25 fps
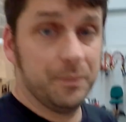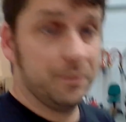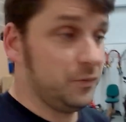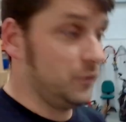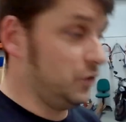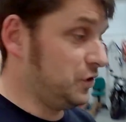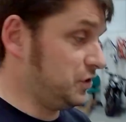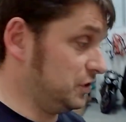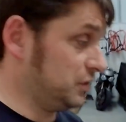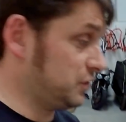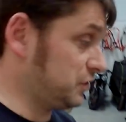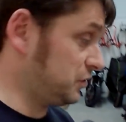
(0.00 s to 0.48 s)
You
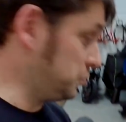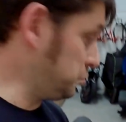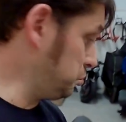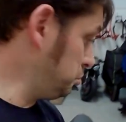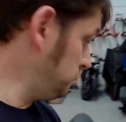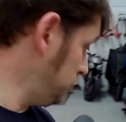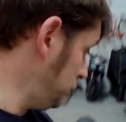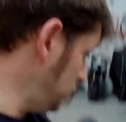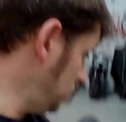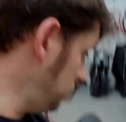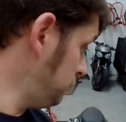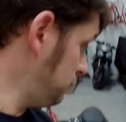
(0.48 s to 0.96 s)
just,
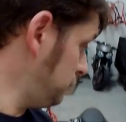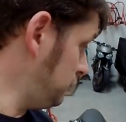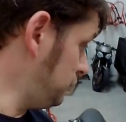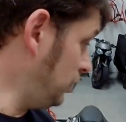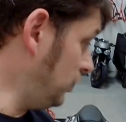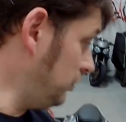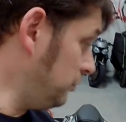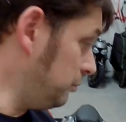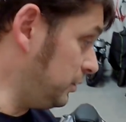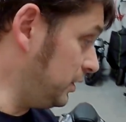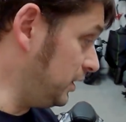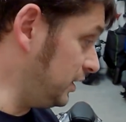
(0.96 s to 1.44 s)

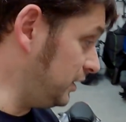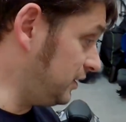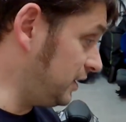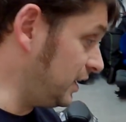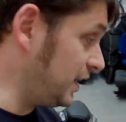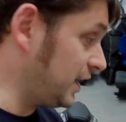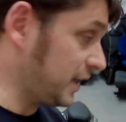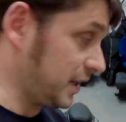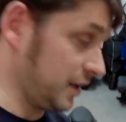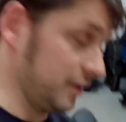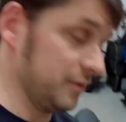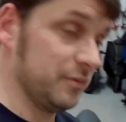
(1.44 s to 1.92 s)
don't be a
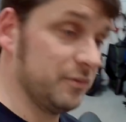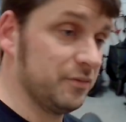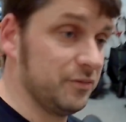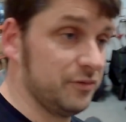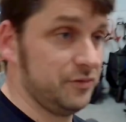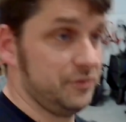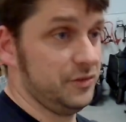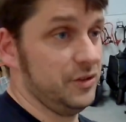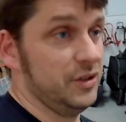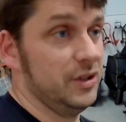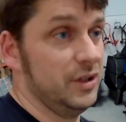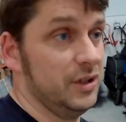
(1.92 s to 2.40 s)
dick
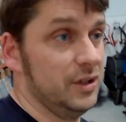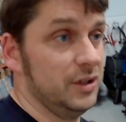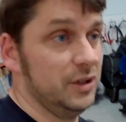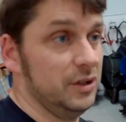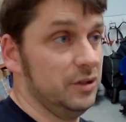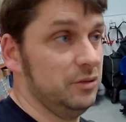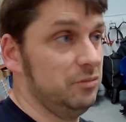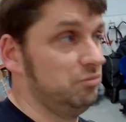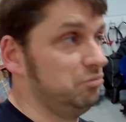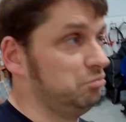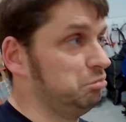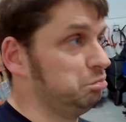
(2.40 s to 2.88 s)
for a
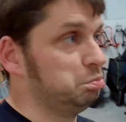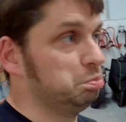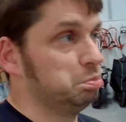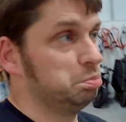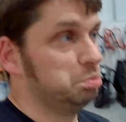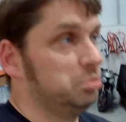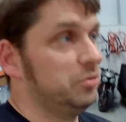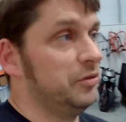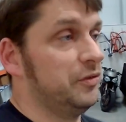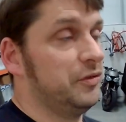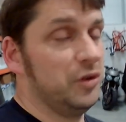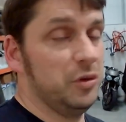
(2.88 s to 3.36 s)

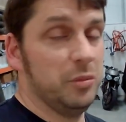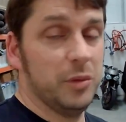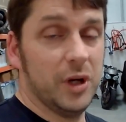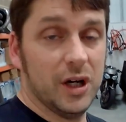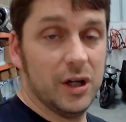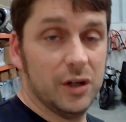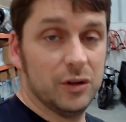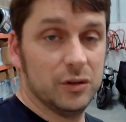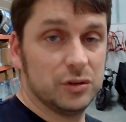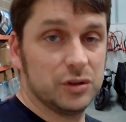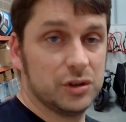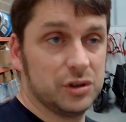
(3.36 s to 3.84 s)
few
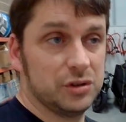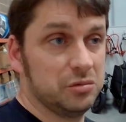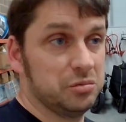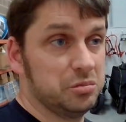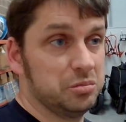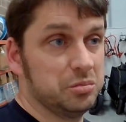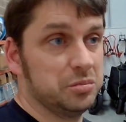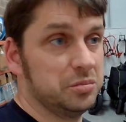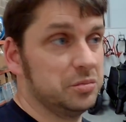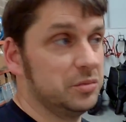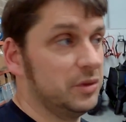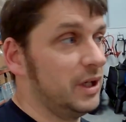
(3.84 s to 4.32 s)
miles,
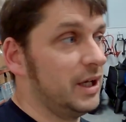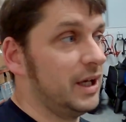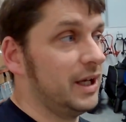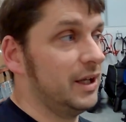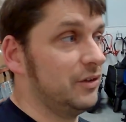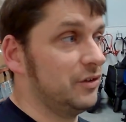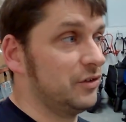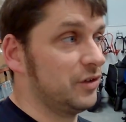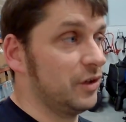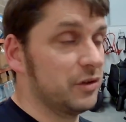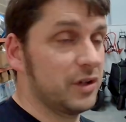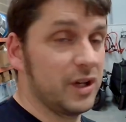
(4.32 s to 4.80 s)

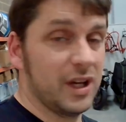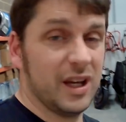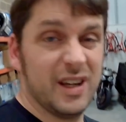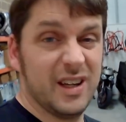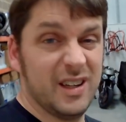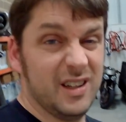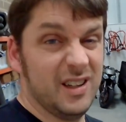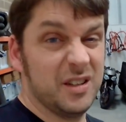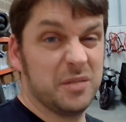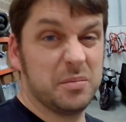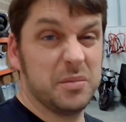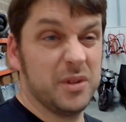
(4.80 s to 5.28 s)
and it's okay.
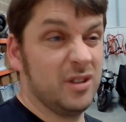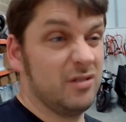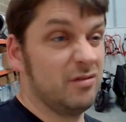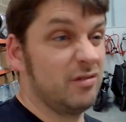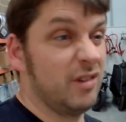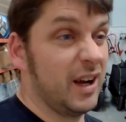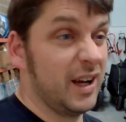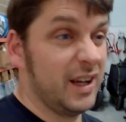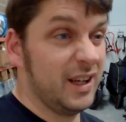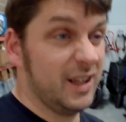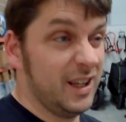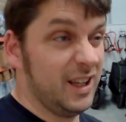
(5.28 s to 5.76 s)
And it's been
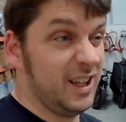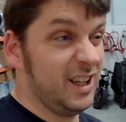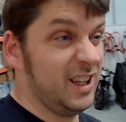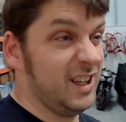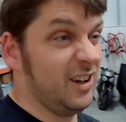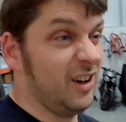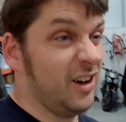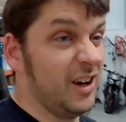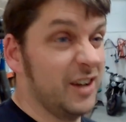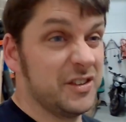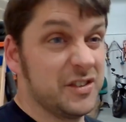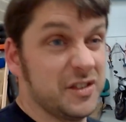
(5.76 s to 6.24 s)
rainy,
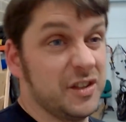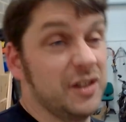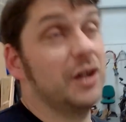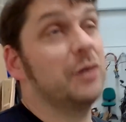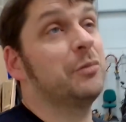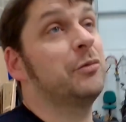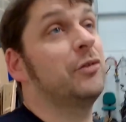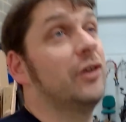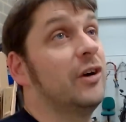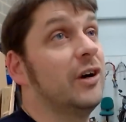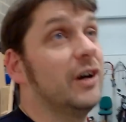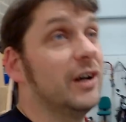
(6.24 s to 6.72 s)
icy
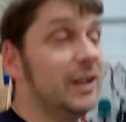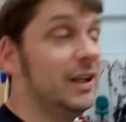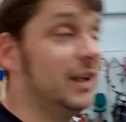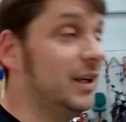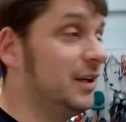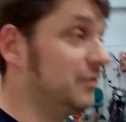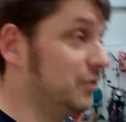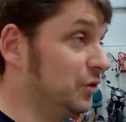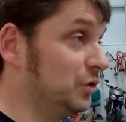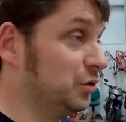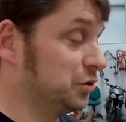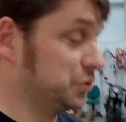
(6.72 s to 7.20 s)
up where I
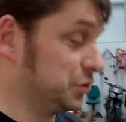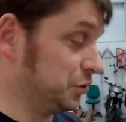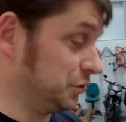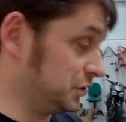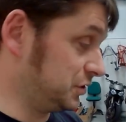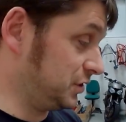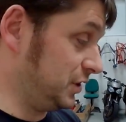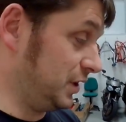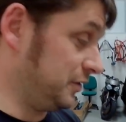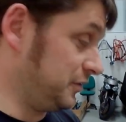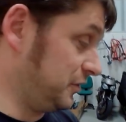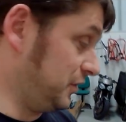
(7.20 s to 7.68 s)
live, and all sorts of
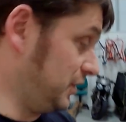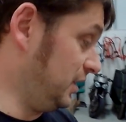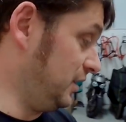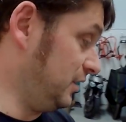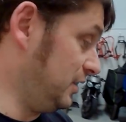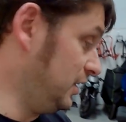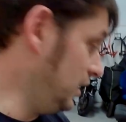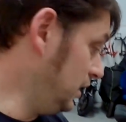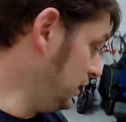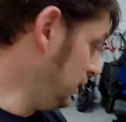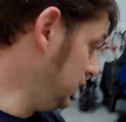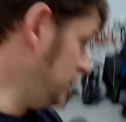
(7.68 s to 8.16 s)
stuff, and
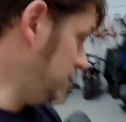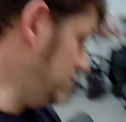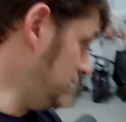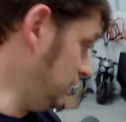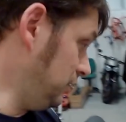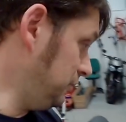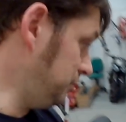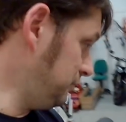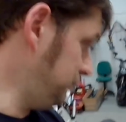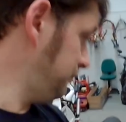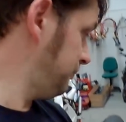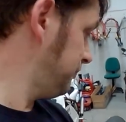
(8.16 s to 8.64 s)

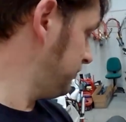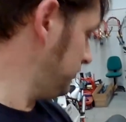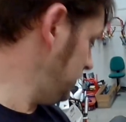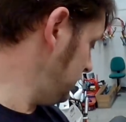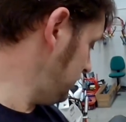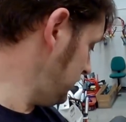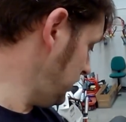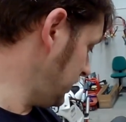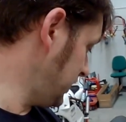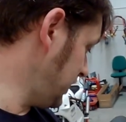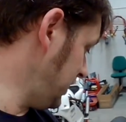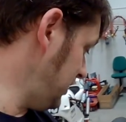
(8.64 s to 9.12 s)
they're,
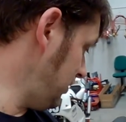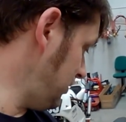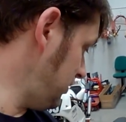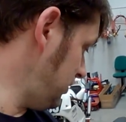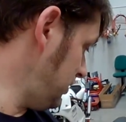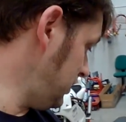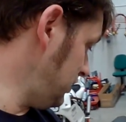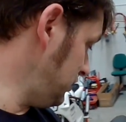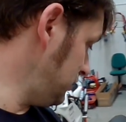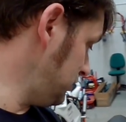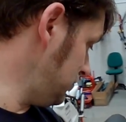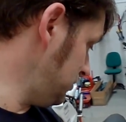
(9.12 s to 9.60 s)
it's like
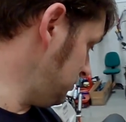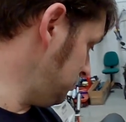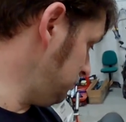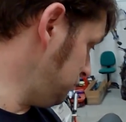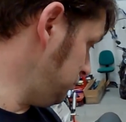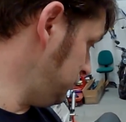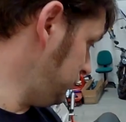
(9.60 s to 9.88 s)
anything else.